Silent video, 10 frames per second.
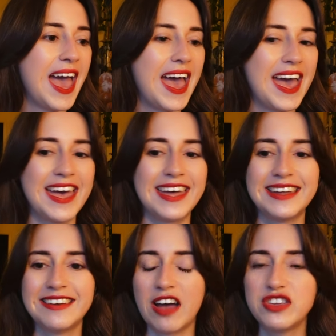
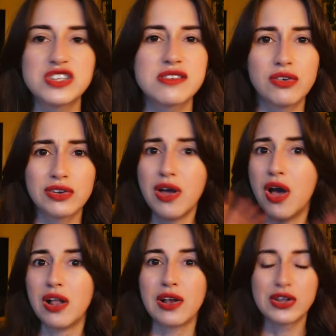And I just got
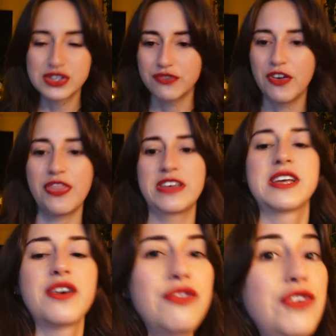lots of fun things. I
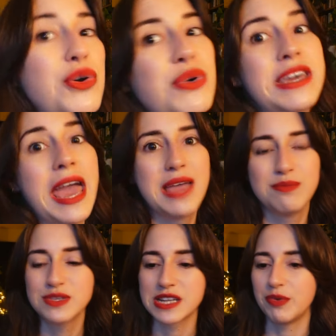got a few
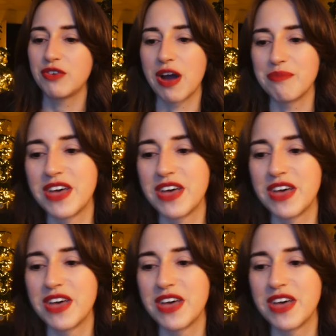games, let me grab